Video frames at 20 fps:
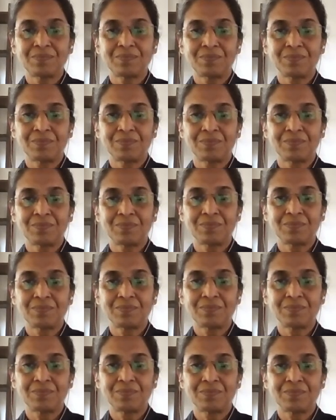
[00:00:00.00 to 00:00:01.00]

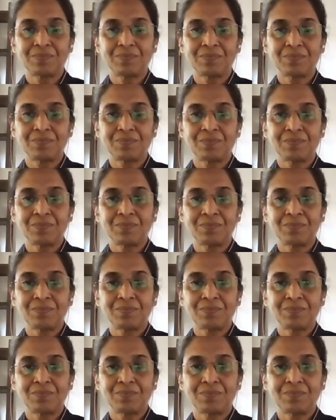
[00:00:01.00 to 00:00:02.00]

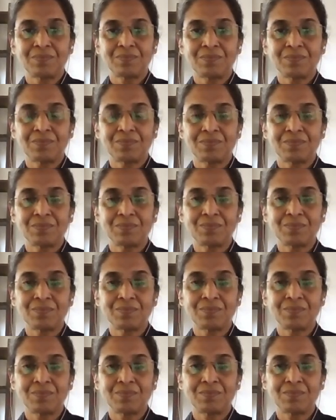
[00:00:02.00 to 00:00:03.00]

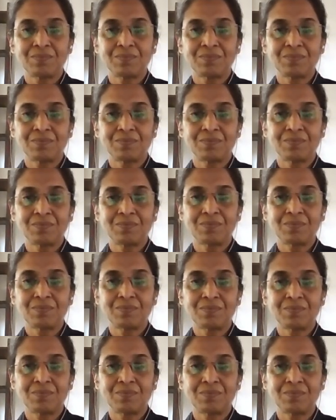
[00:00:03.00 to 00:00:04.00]

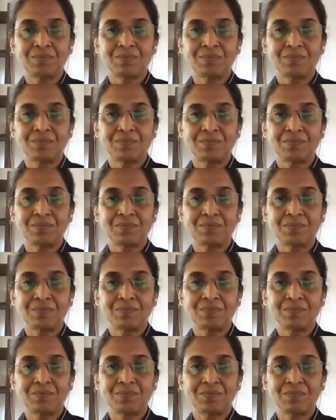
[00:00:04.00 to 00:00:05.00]

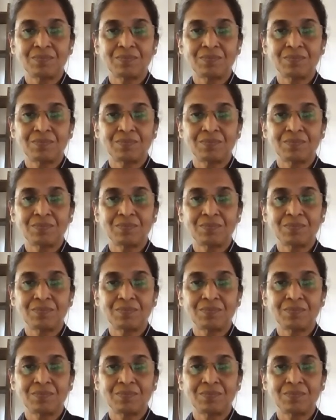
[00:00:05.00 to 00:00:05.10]
(not speaking)